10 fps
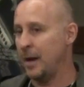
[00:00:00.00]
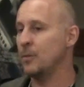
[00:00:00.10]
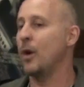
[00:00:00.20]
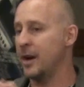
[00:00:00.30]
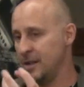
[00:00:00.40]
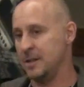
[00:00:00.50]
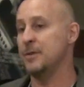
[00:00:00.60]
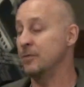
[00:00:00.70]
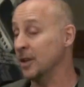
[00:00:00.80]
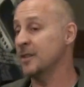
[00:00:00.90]
I wanted it to
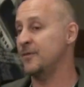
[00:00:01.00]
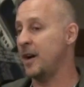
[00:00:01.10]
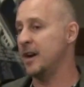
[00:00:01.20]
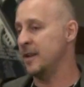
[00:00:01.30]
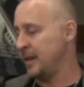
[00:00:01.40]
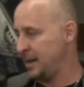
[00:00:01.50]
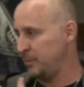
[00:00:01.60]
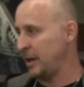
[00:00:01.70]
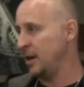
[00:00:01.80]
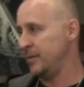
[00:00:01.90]
be really fun and they
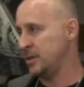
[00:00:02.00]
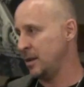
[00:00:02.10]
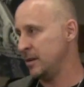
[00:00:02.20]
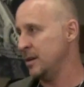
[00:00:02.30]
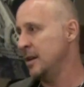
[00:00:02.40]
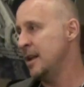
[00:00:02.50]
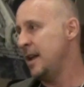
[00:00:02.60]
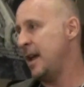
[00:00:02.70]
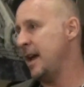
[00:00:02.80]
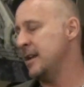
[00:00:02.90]
could play off each other,
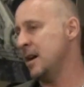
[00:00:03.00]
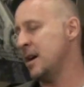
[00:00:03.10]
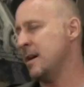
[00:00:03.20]
and